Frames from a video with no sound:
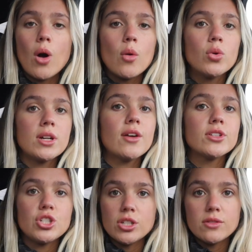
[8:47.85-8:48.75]
I wouldn't have
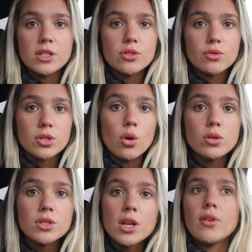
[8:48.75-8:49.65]
achieved these
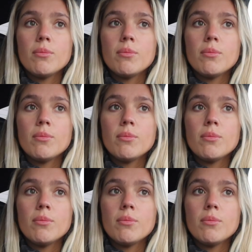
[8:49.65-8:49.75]
results.